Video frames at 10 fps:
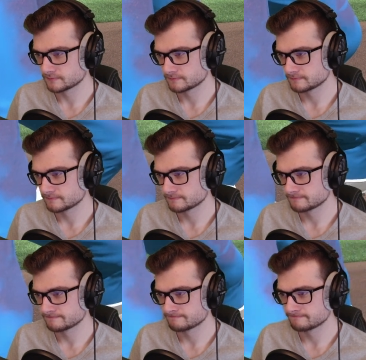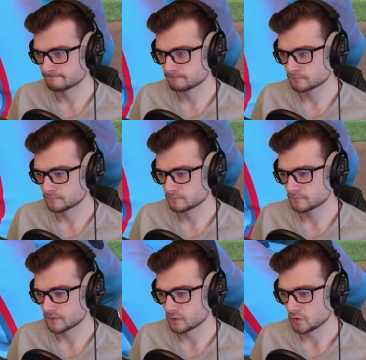
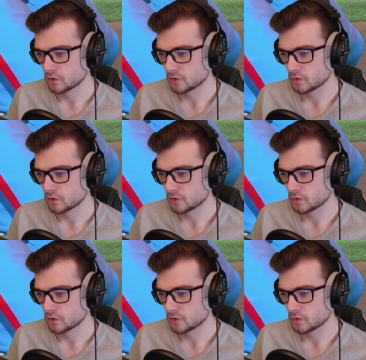[no speech]